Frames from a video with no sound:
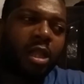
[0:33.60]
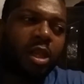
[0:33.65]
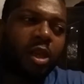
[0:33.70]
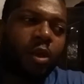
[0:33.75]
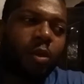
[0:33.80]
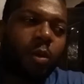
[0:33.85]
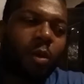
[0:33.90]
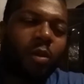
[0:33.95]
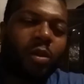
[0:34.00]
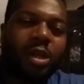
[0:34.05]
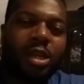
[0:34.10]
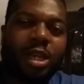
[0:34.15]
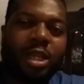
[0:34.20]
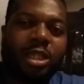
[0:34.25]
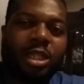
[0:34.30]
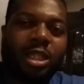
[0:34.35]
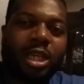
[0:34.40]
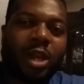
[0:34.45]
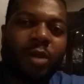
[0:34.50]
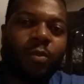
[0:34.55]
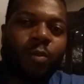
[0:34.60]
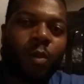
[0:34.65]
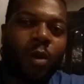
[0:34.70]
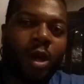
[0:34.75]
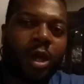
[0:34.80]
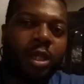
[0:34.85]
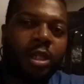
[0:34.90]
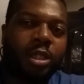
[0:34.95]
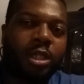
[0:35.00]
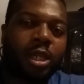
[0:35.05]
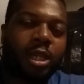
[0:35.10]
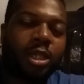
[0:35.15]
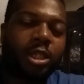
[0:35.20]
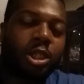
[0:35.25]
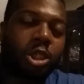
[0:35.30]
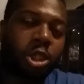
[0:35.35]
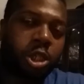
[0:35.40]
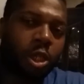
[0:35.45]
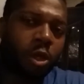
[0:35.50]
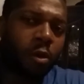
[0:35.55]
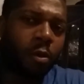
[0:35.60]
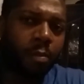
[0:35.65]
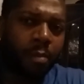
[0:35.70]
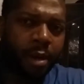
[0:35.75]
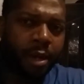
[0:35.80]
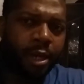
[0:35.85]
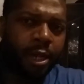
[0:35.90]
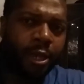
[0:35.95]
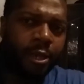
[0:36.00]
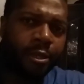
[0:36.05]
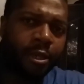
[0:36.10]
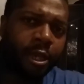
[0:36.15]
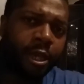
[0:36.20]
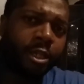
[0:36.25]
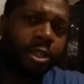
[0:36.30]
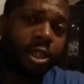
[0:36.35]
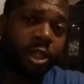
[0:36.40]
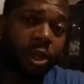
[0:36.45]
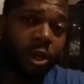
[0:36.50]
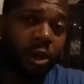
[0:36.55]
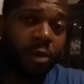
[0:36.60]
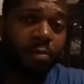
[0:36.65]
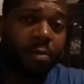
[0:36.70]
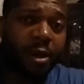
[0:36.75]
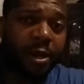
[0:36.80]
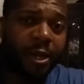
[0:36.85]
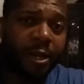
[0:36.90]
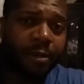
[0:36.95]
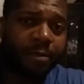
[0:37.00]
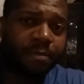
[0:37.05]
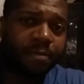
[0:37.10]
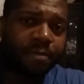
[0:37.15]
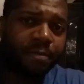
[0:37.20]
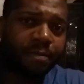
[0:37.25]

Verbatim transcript: The quote he said was, "Slow money is good money."